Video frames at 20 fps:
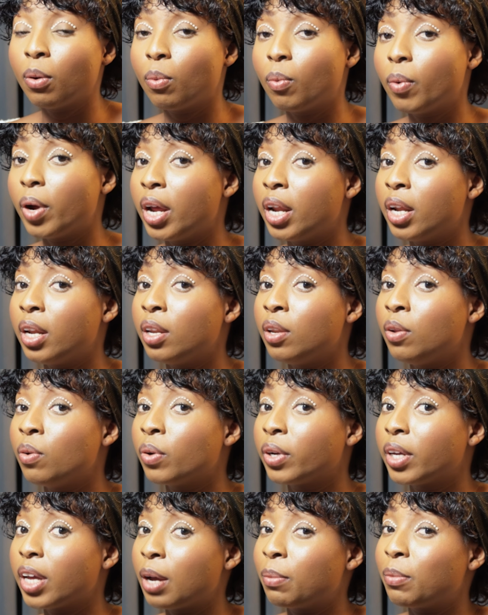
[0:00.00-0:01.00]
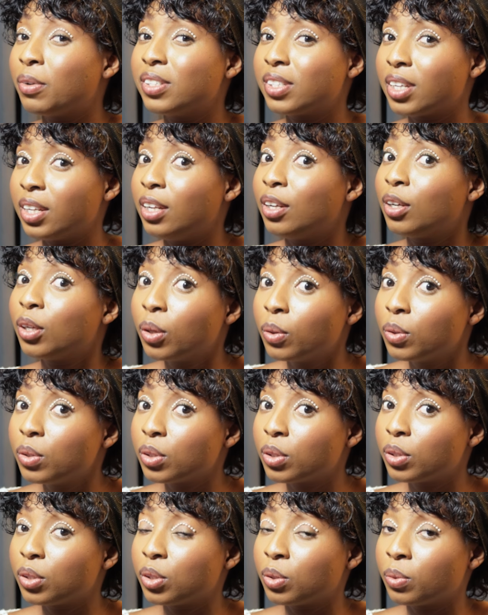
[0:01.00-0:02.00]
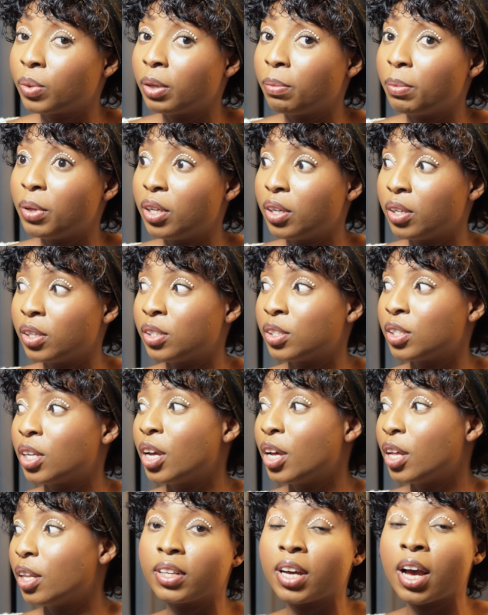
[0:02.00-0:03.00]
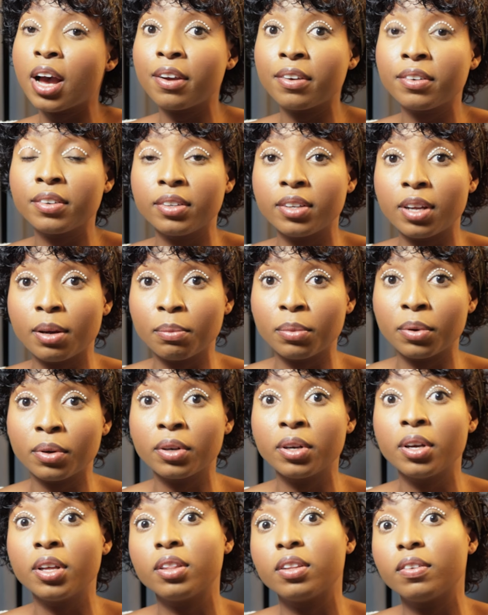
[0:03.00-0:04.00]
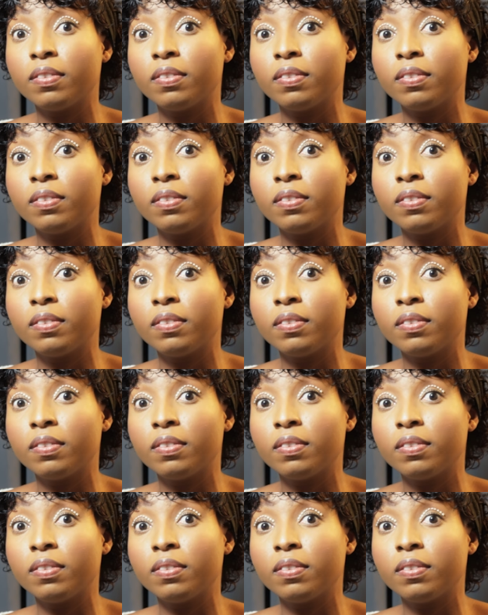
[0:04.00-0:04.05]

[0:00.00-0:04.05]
when your camera is getting closer to it, because the higher the number,